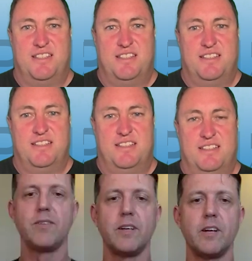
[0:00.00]
Oh yeah,
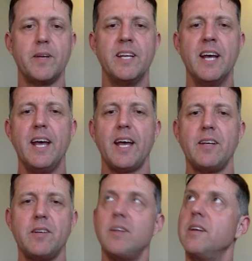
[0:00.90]
definitely. I mean,
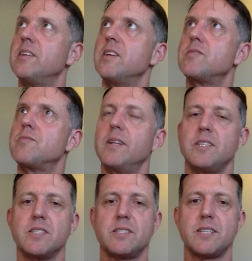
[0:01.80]
and it's really
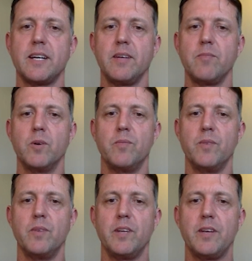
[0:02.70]
just say, well,
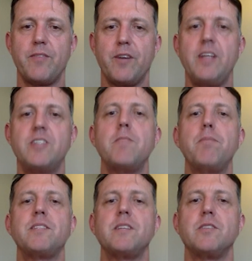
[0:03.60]
in
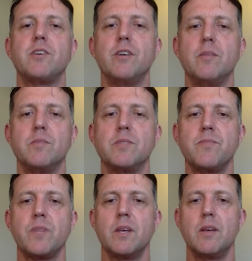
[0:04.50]
simplistic terms,
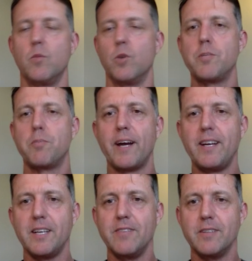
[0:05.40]
what's your
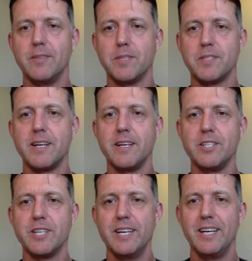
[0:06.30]
break-even
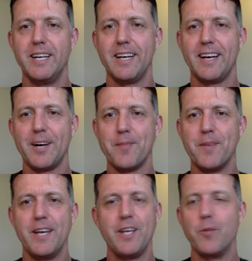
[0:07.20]
percentage?
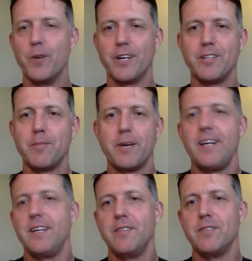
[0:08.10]
You work on your
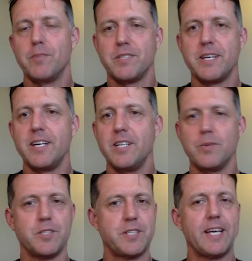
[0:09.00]
break-even percentage,
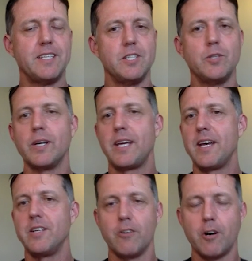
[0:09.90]
which takes into
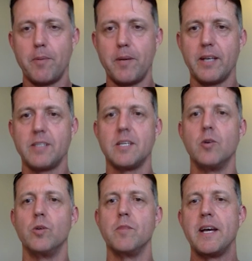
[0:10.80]
account your OPEX and
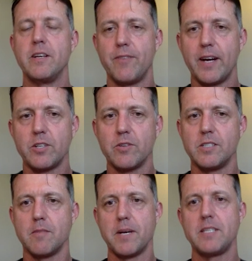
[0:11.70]
all your manufacturing,
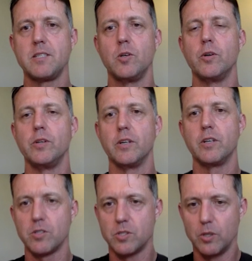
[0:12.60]
so basically all your
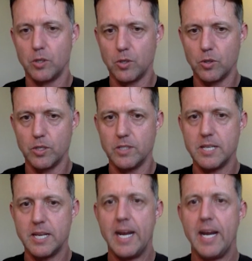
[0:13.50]
cost of
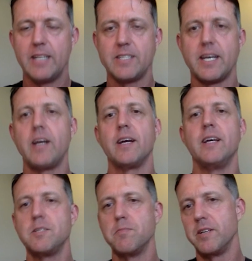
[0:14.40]
goods, and say, okay,
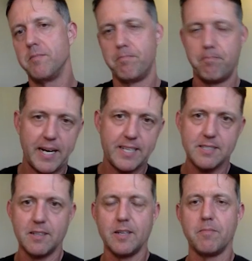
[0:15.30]
here's my
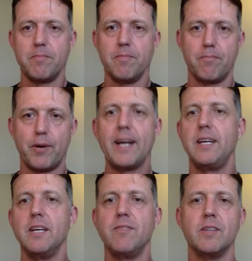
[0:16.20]
baseline
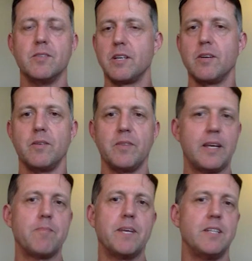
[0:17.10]
break-even. So
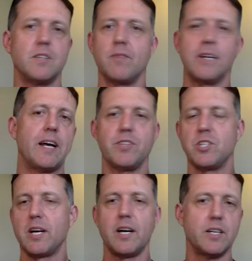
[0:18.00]
that means I'm going to have to
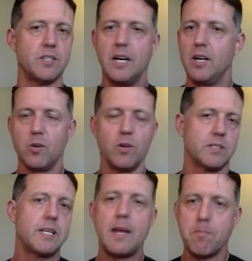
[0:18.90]
charge, call
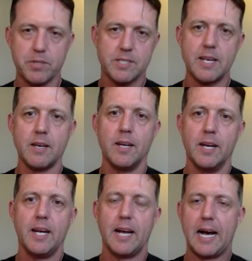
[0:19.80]
it 10%.
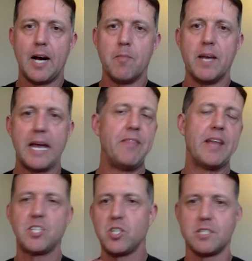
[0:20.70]
And
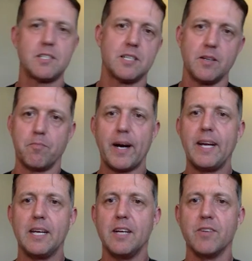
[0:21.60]
that's just to
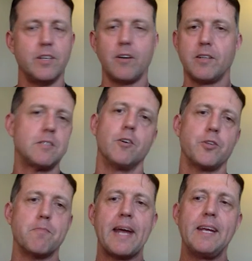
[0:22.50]
break even. That's not
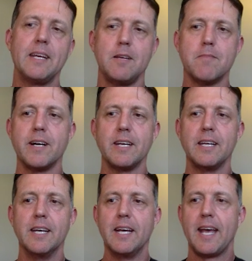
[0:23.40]
to make any money.